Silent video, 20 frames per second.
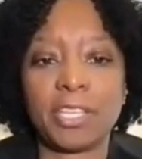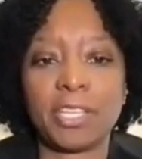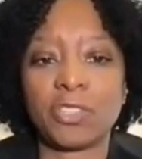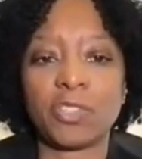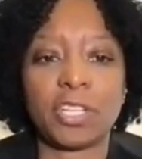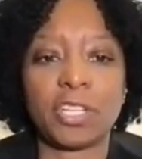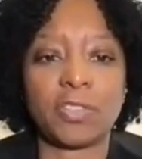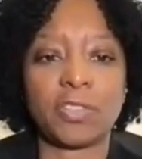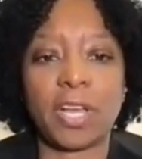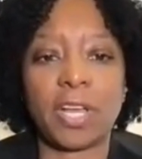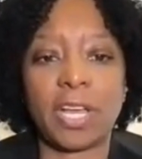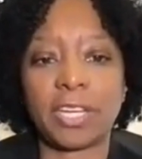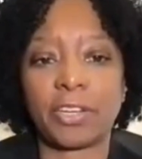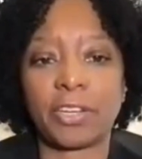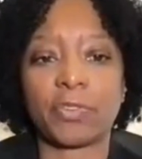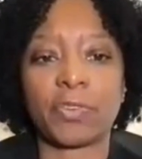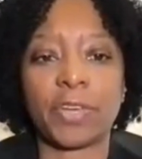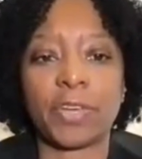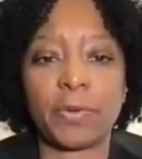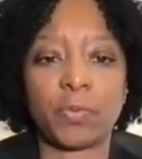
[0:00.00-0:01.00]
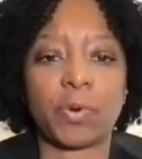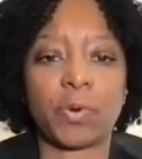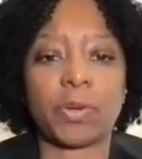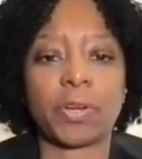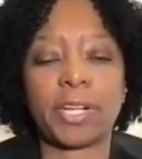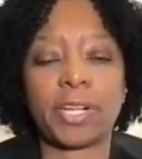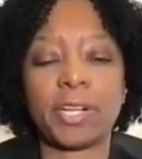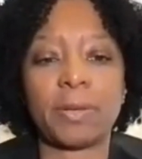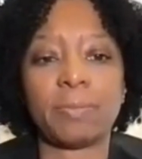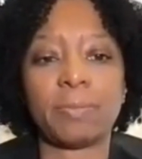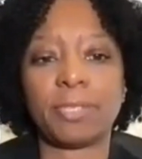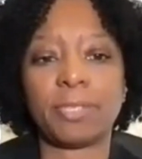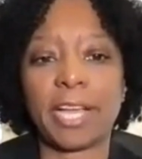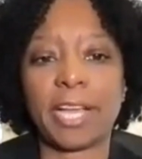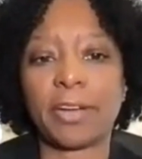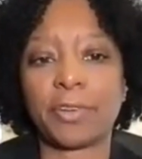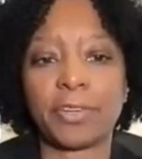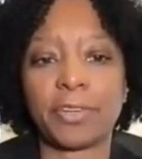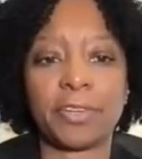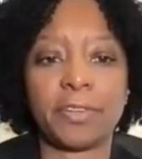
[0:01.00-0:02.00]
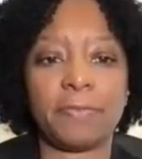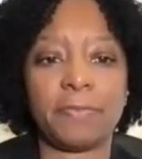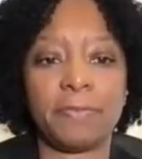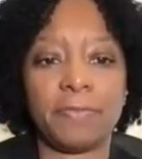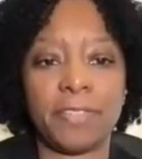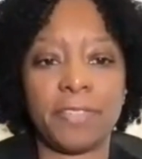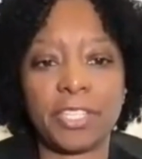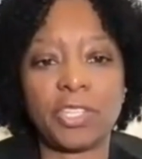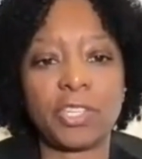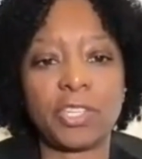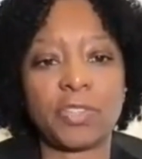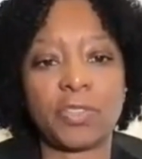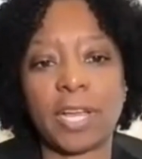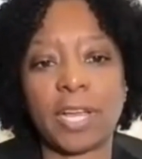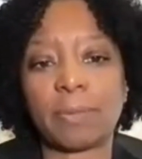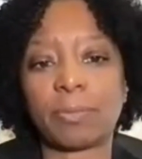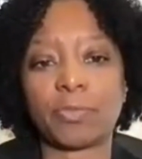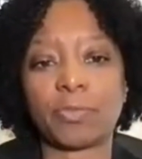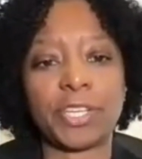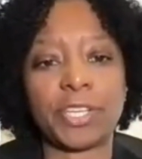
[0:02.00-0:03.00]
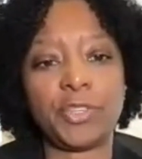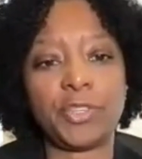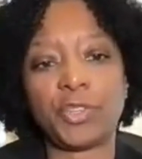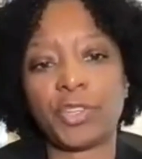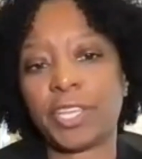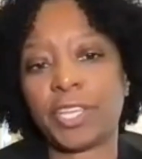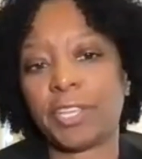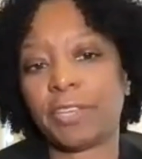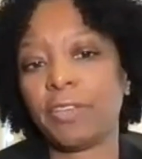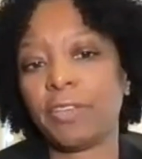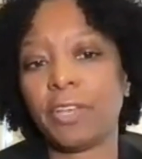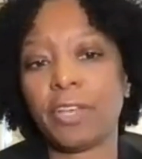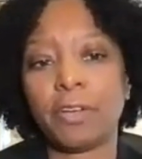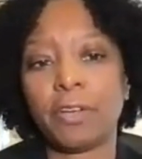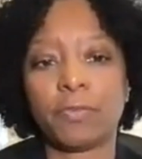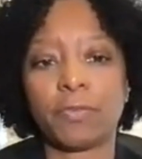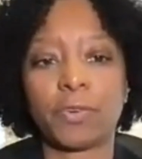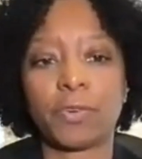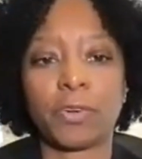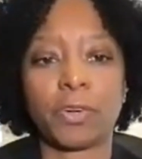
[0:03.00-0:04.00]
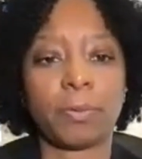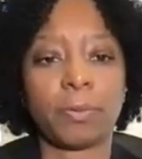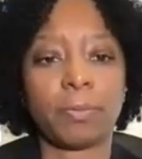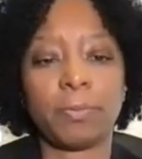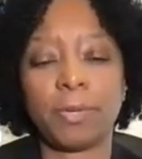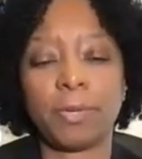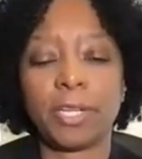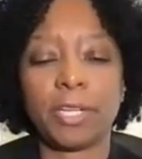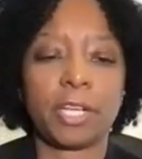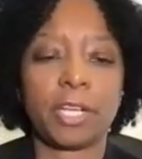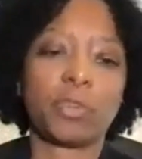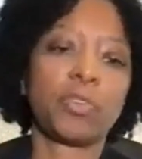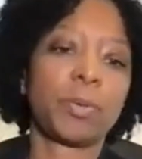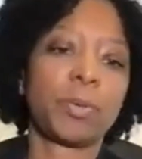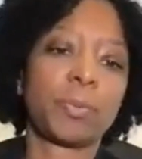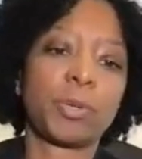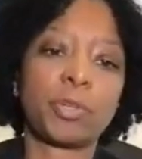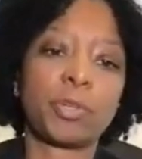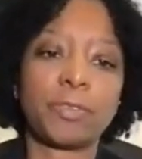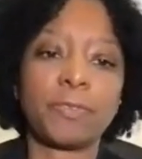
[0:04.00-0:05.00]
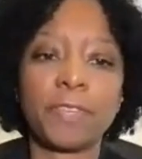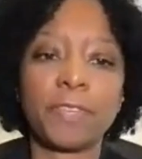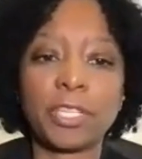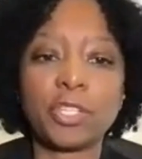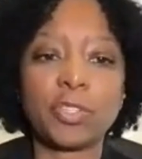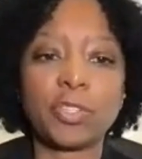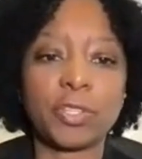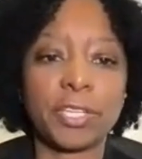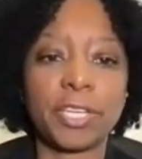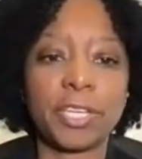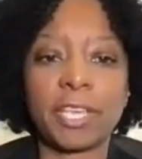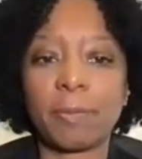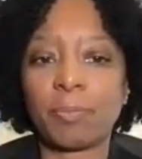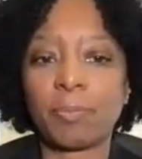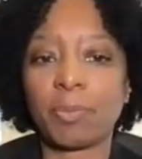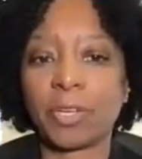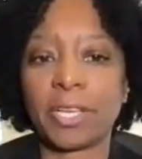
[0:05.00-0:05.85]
Because a lot of great work comes out of this collaboration for a criminal defense clinic,